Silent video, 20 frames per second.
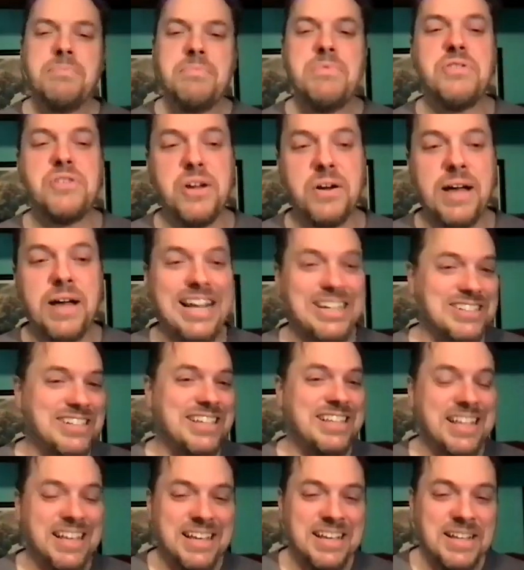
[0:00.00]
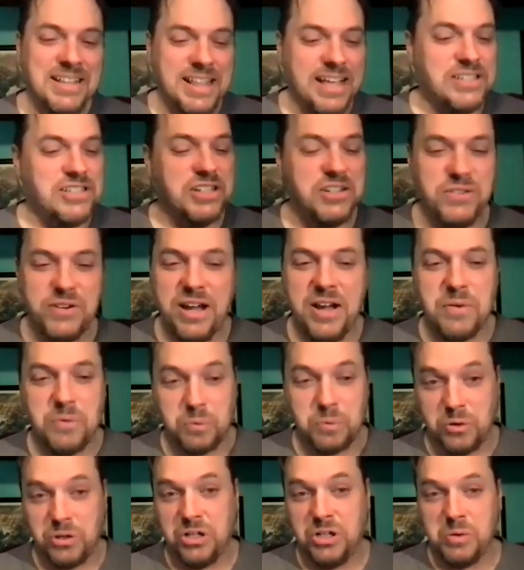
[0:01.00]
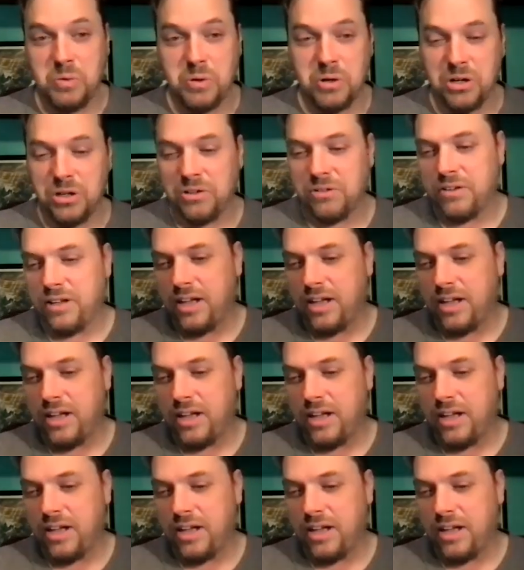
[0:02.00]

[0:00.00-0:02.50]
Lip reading: So actually, that's a great real world,